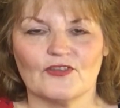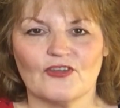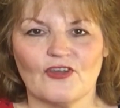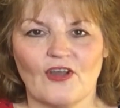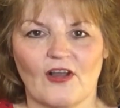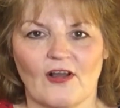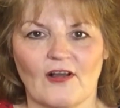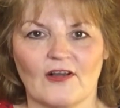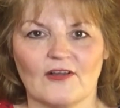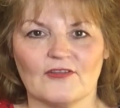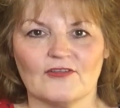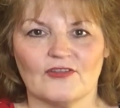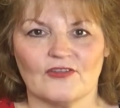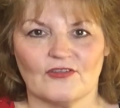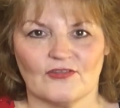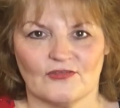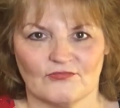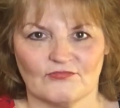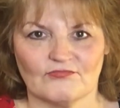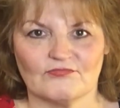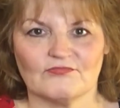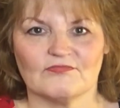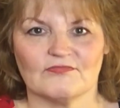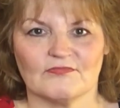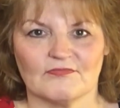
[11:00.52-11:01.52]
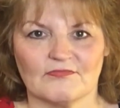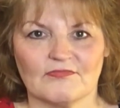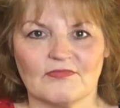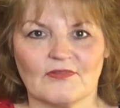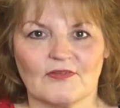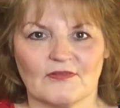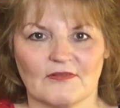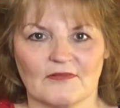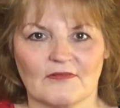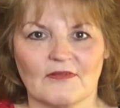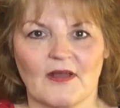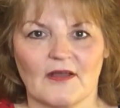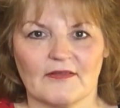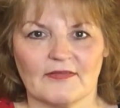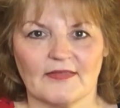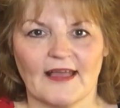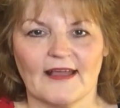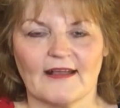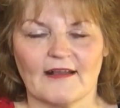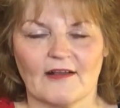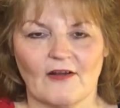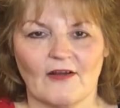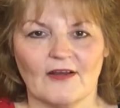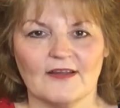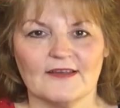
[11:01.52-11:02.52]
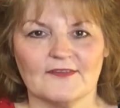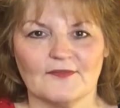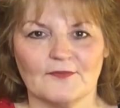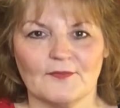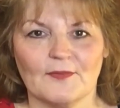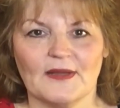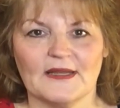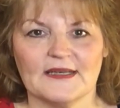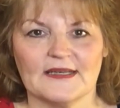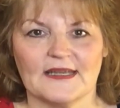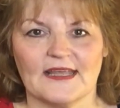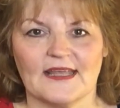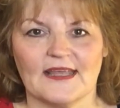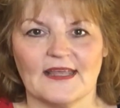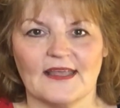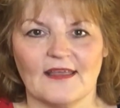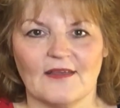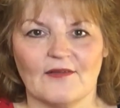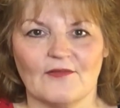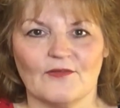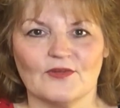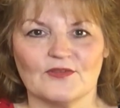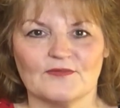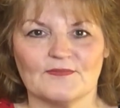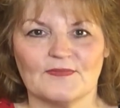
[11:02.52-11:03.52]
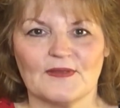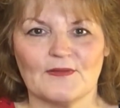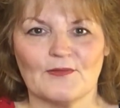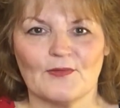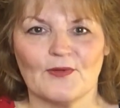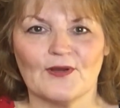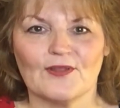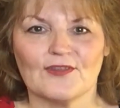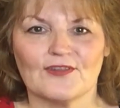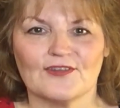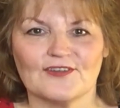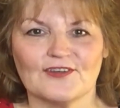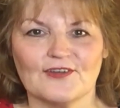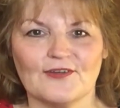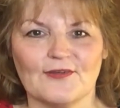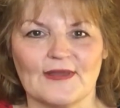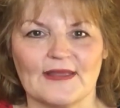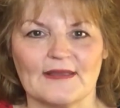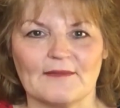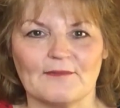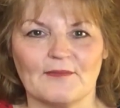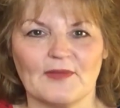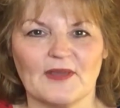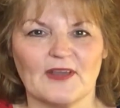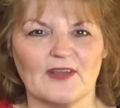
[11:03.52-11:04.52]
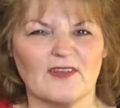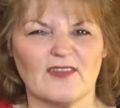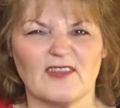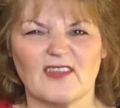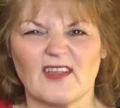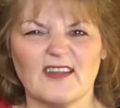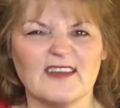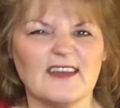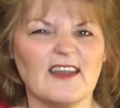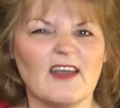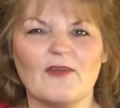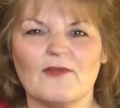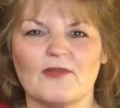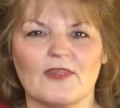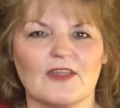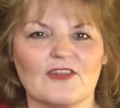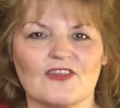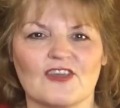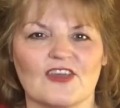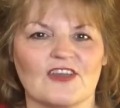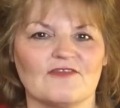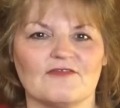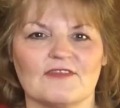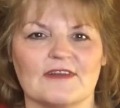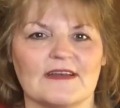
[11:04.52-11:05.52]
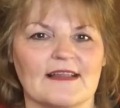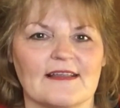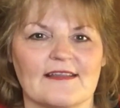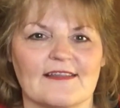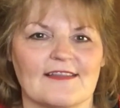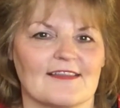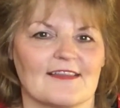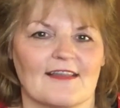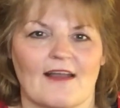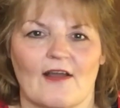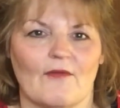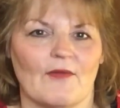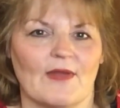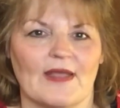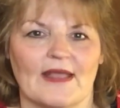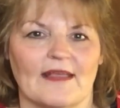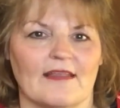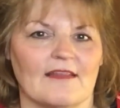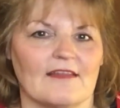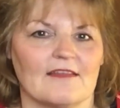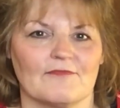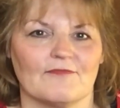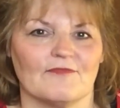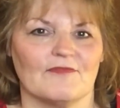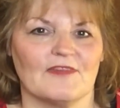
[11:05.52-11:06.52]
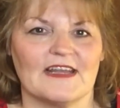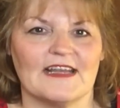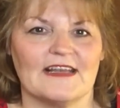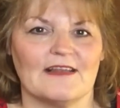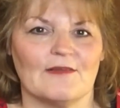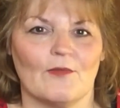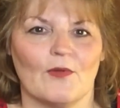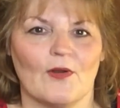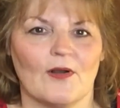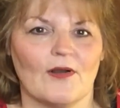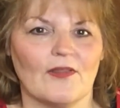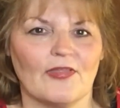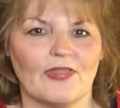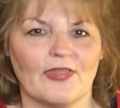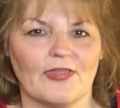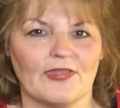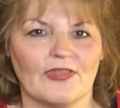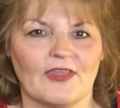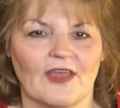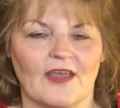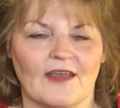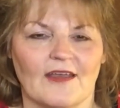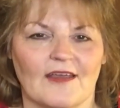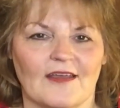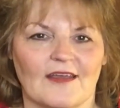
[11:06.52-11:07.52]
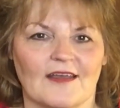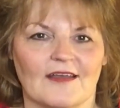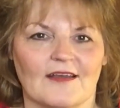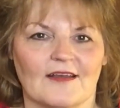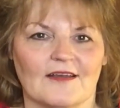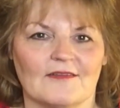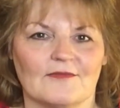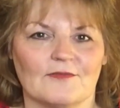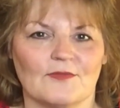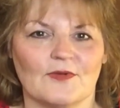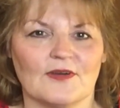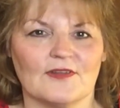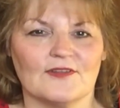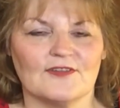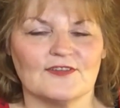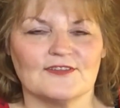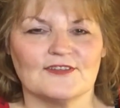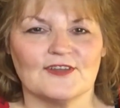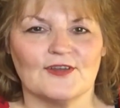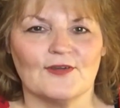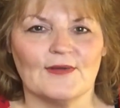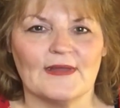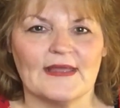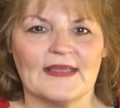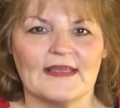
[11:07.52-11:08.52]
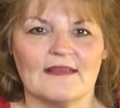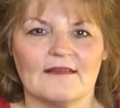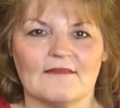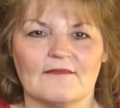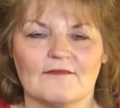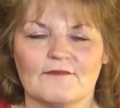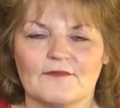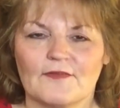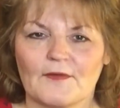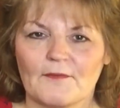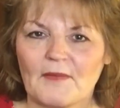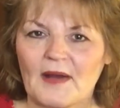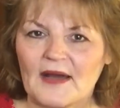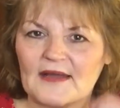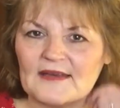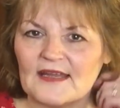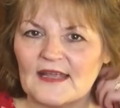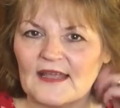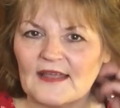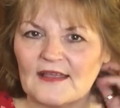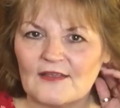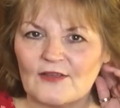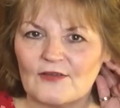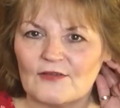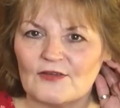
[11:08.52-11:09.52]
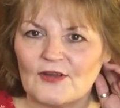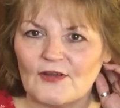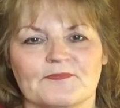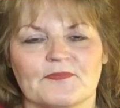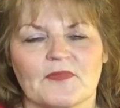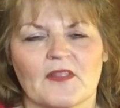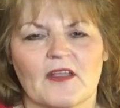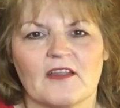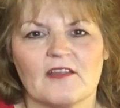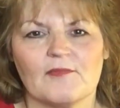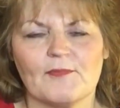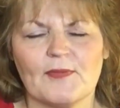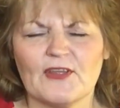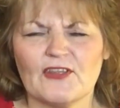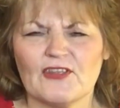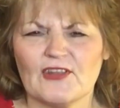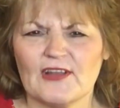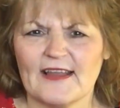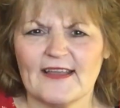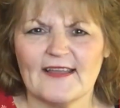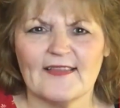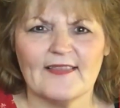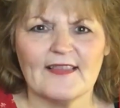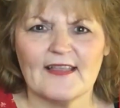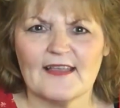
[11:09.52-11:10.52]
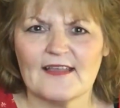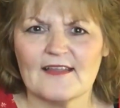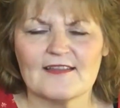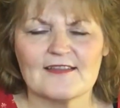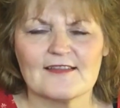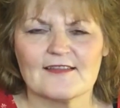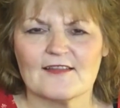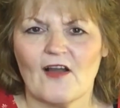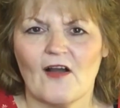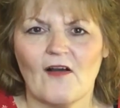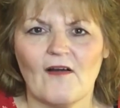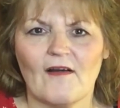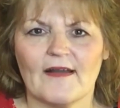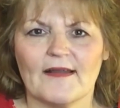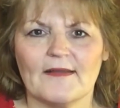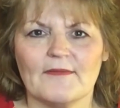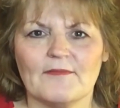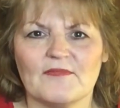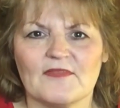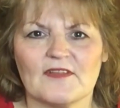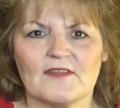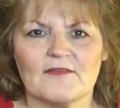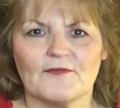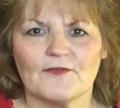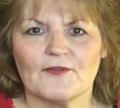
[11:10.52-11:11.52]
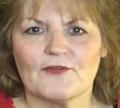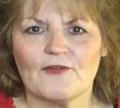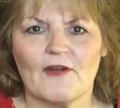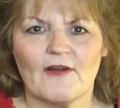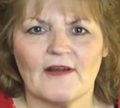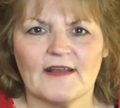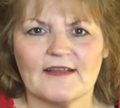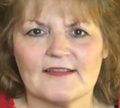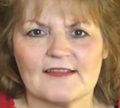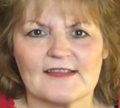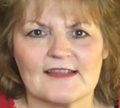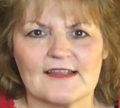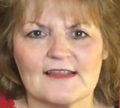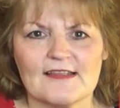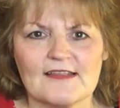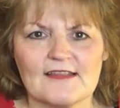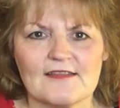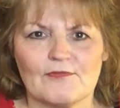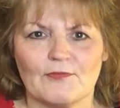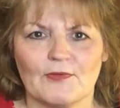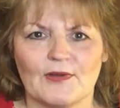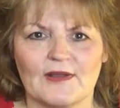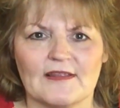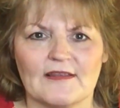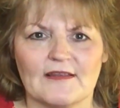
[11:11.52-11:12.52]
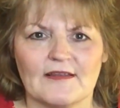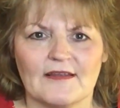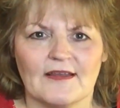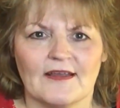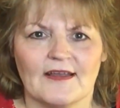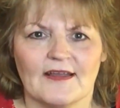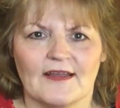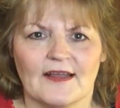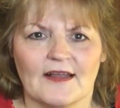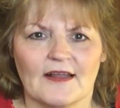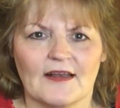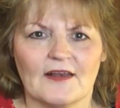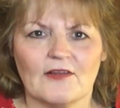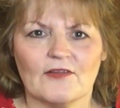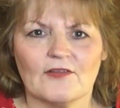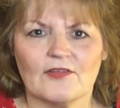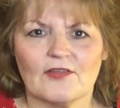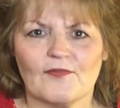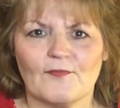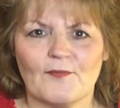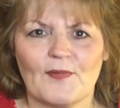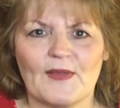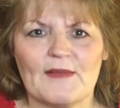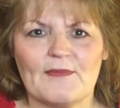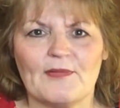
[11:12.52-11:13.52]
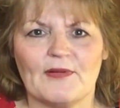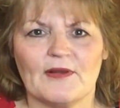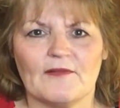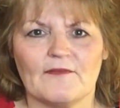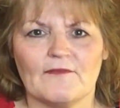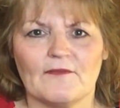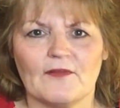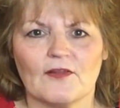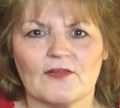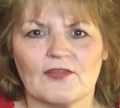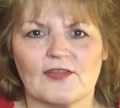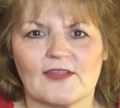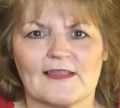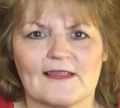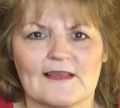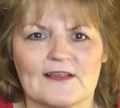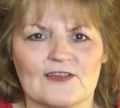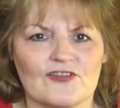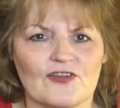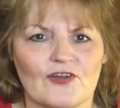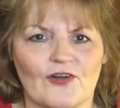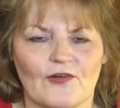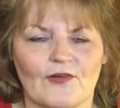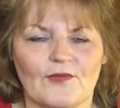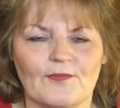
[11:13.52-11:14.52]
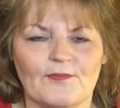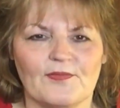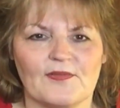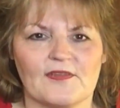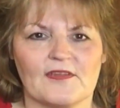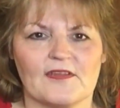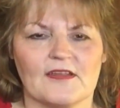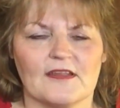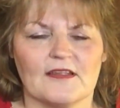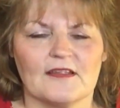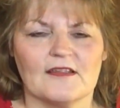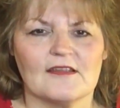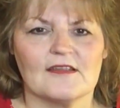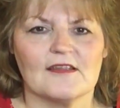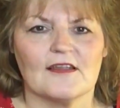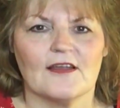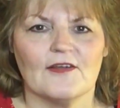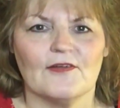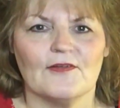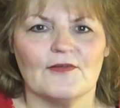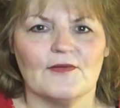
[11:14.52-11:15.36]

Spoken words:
charge that kind of money, it would be worth doing, because I know that generally sewing isn't really worth doing for money, you know, especially in these times of crisis where lots of people have lost their jobs. So